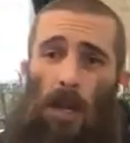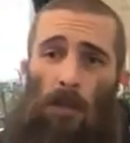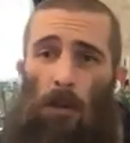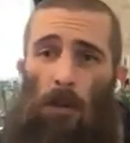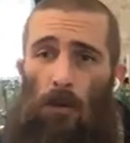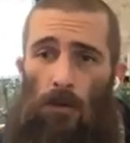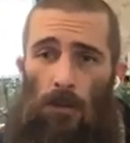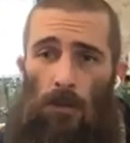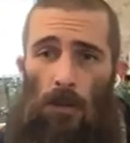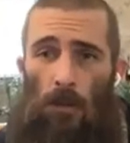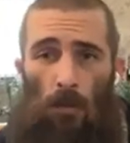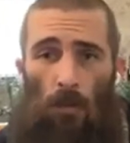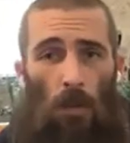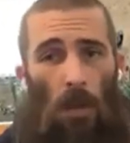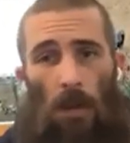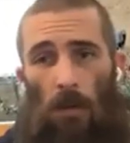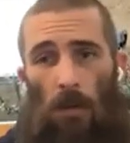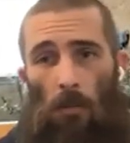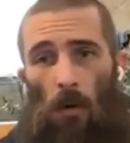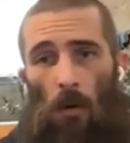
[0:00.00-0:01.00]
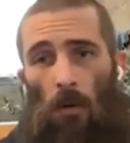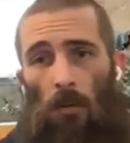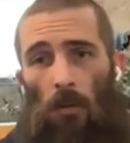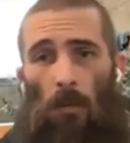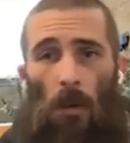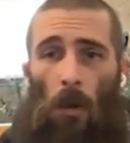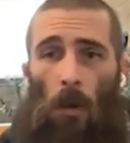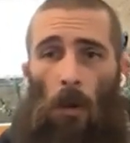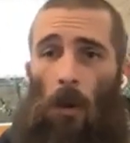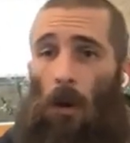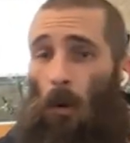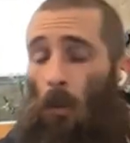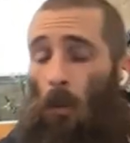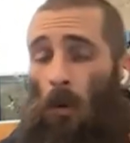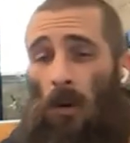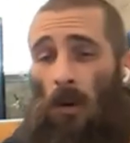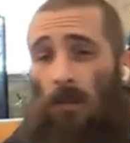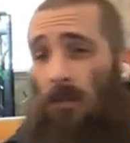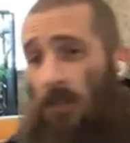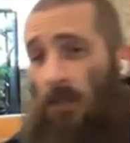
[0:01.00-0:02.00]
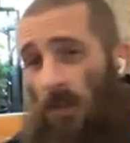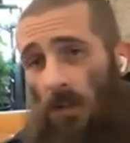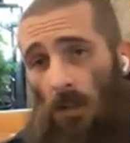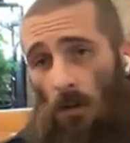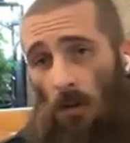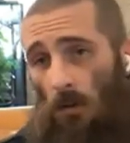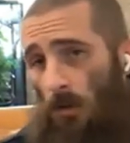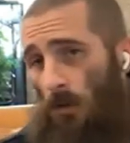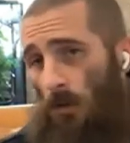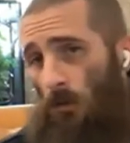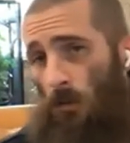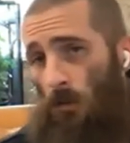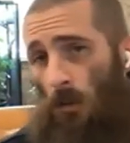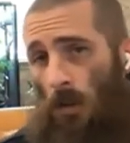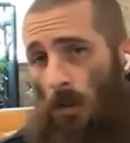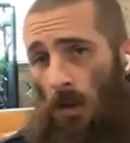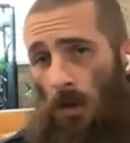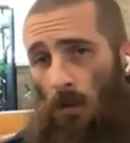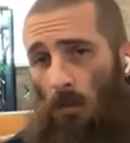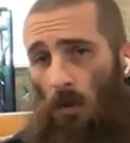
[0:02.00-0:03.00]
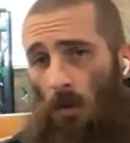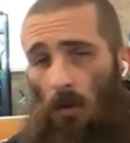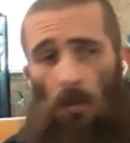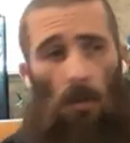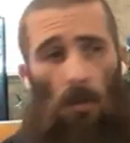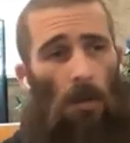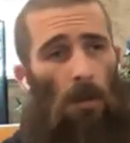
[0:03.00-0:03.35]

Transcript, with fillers: post that's relatable, one video that's relatable,